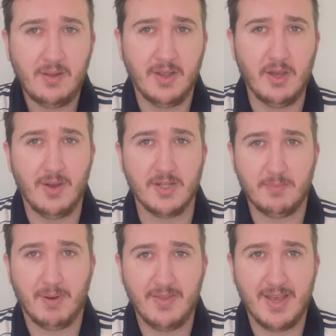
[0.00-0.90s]
They know how
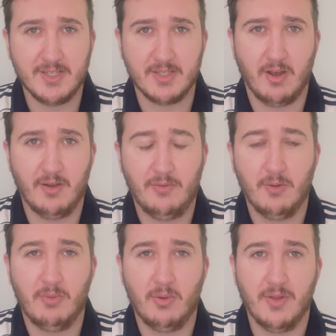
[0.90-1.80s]
to play their style of
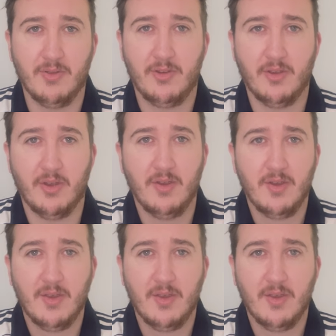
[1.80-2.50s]
football and to,